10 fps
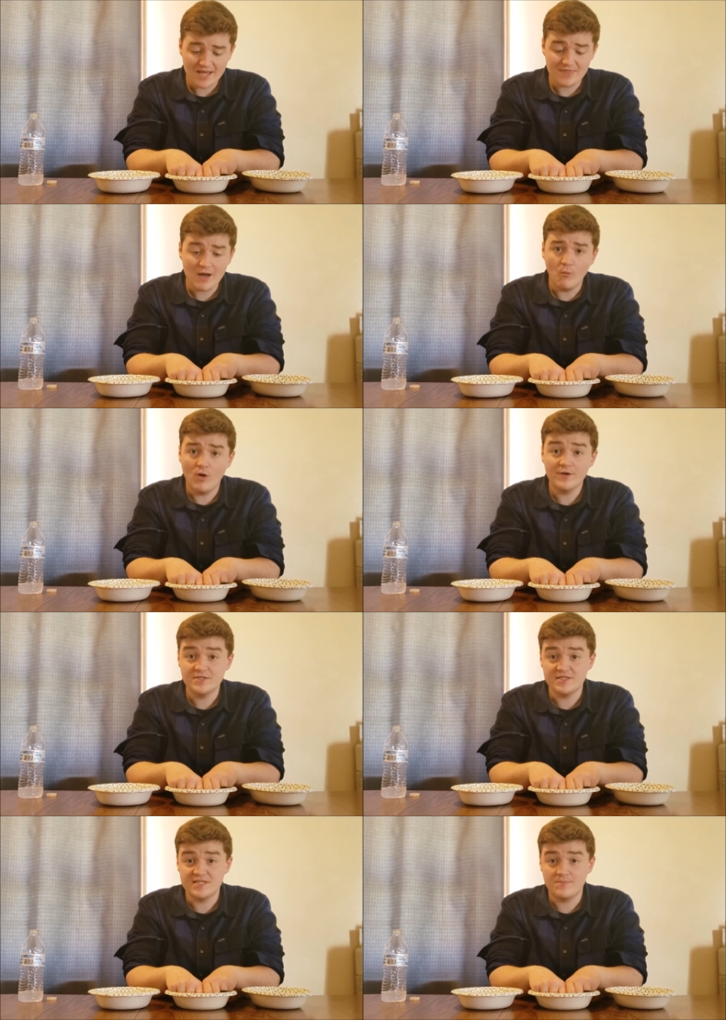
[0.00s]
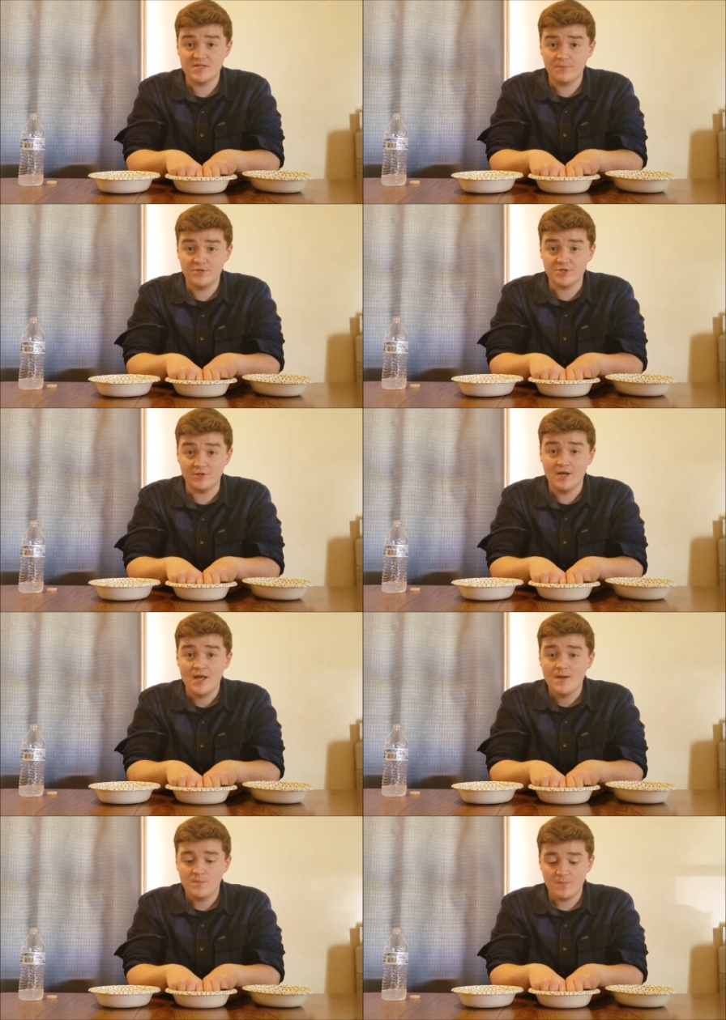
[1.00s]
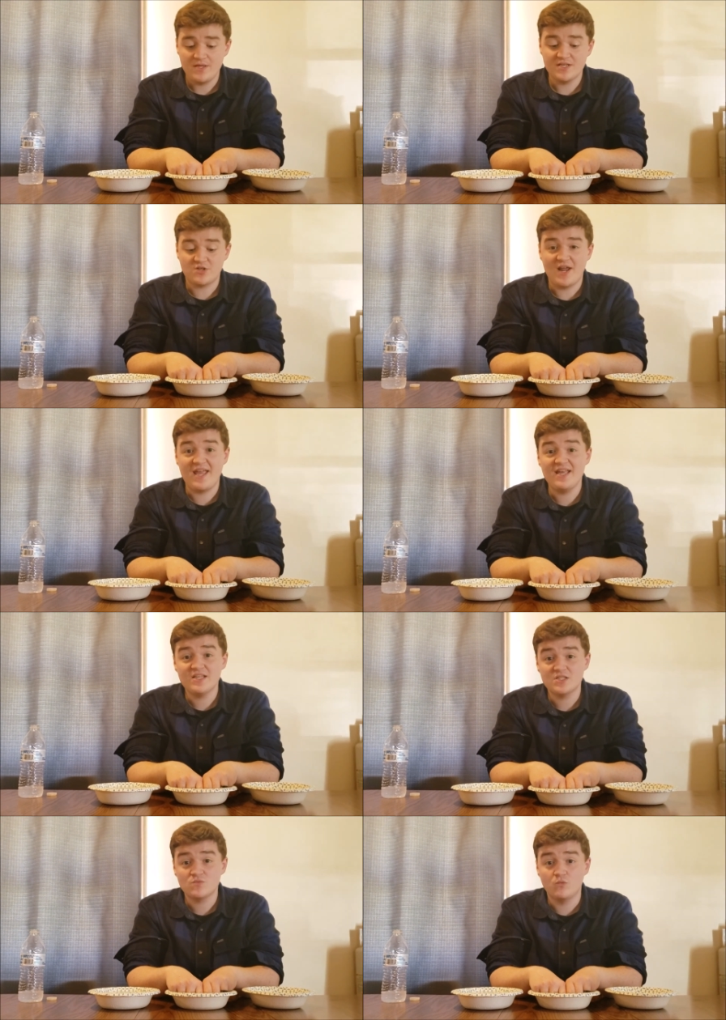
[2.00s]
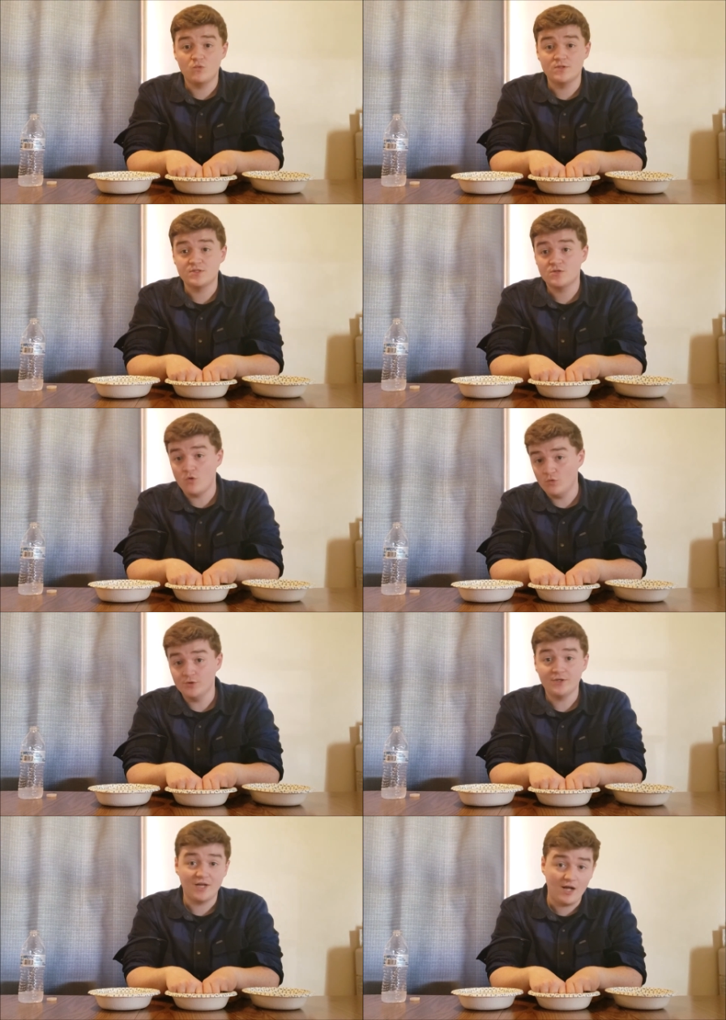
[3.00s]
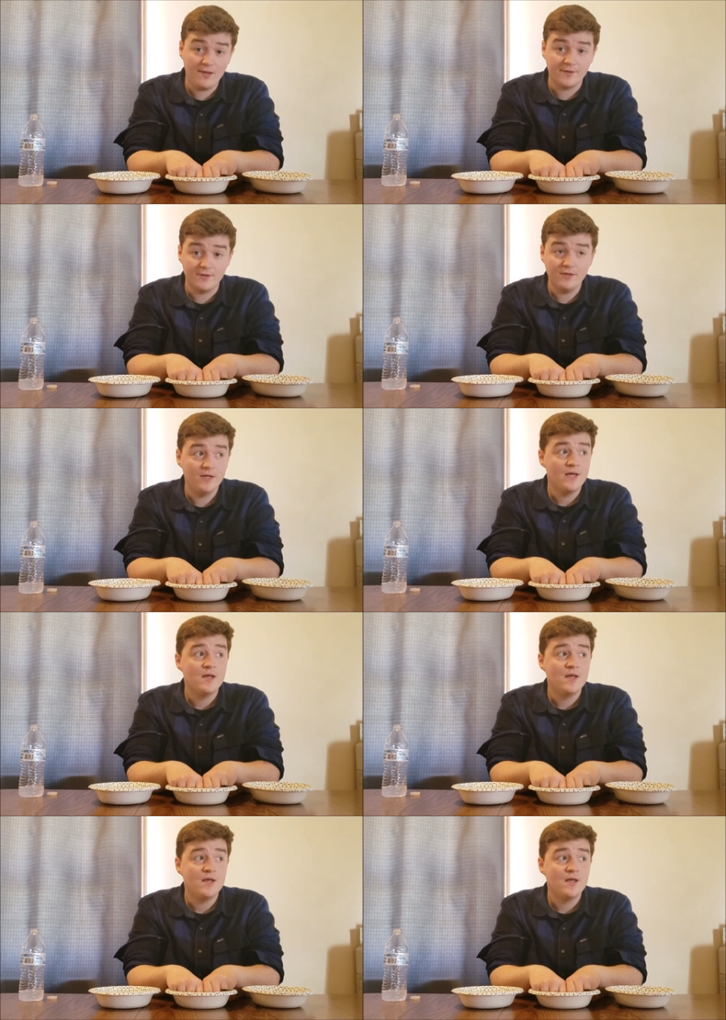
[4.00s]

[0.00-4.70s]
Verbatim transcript: And that water is the same temperature. But because our hands was colder and hotter,